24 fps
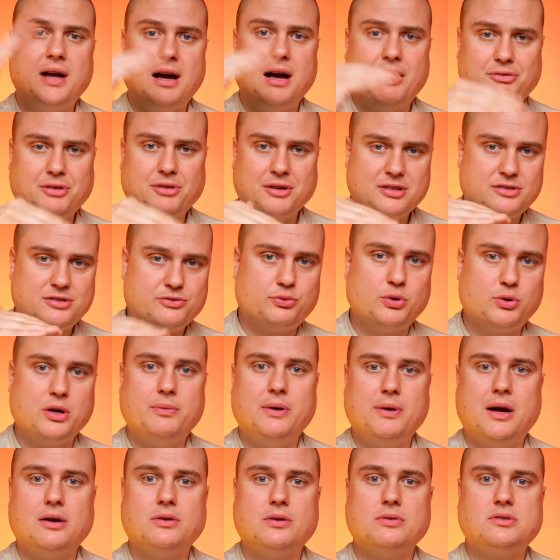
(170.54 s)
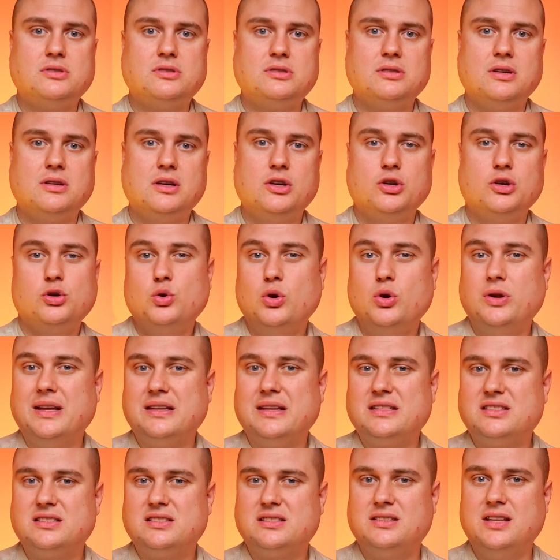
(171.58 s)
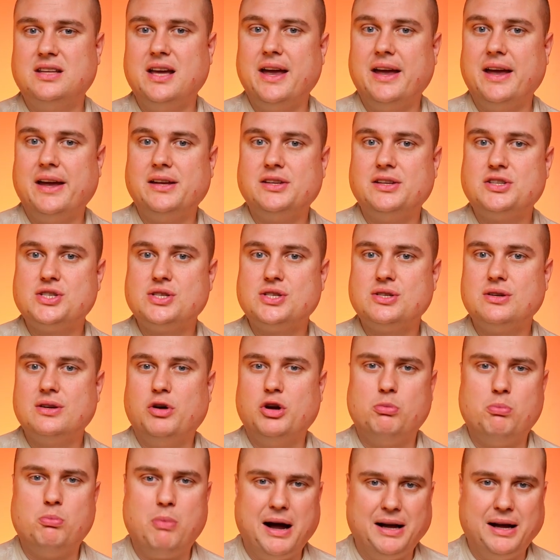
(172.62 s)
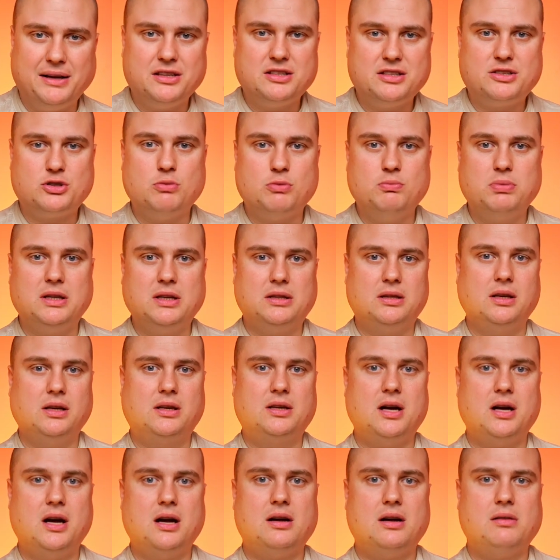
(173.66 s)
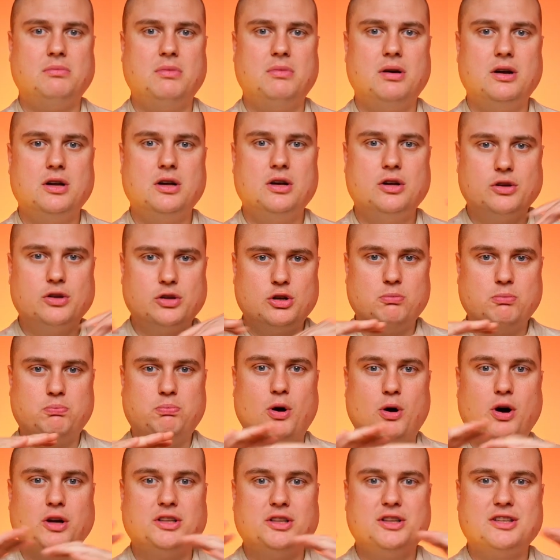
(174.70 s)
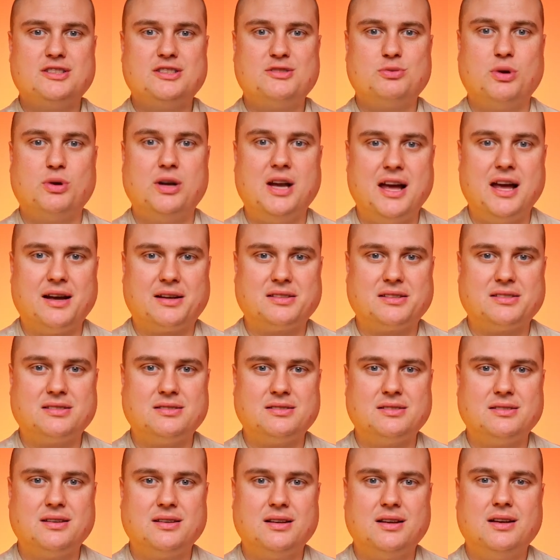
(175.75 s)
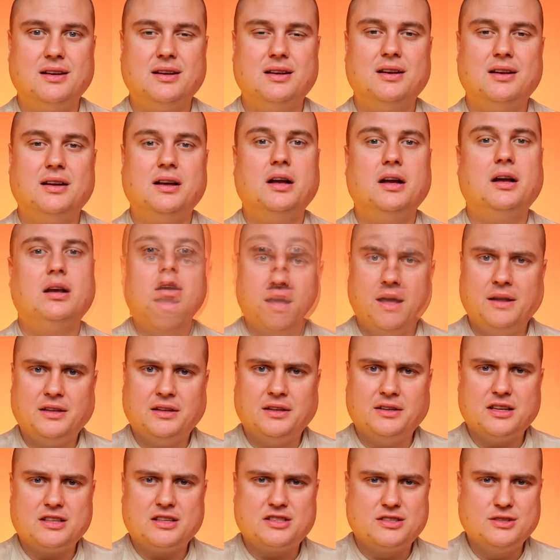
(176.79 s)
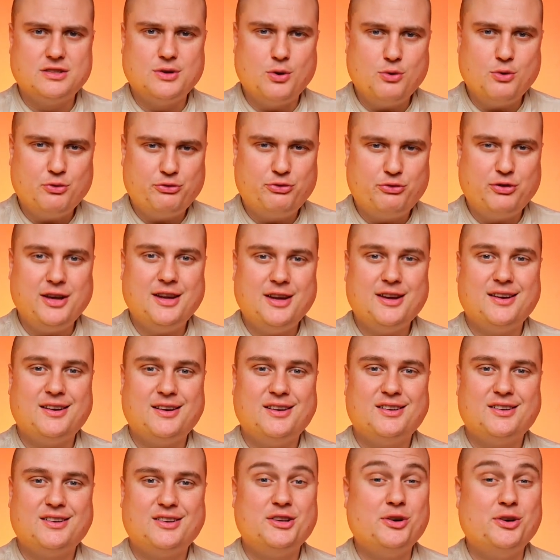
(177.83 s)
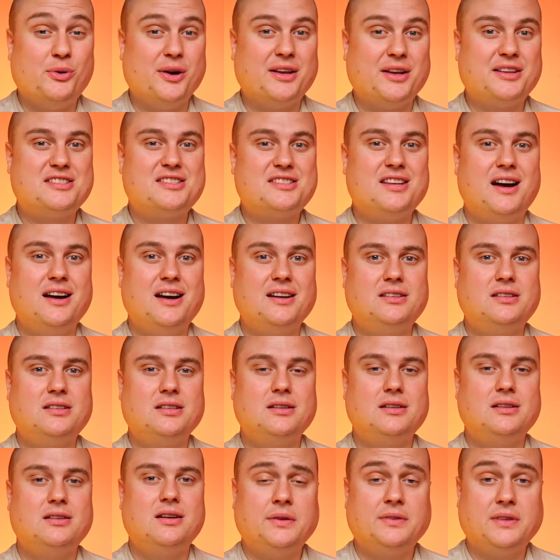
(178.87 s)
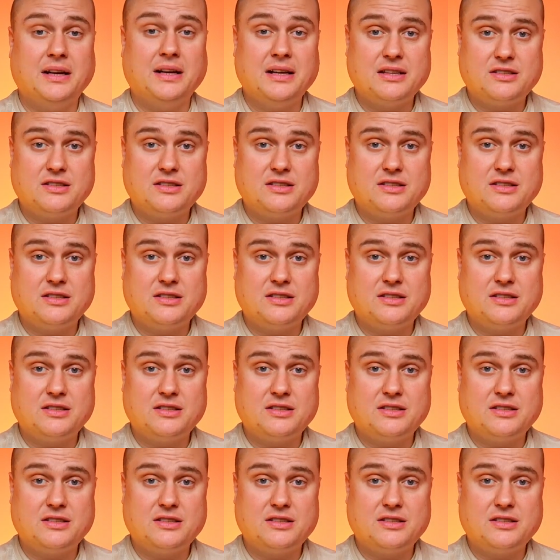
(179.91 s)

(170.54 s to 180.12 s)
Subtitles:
after these 3 rounds, you're in a stage where your mind is completely calm, your body is relaxed, and then there's no fear, no anxiety, and then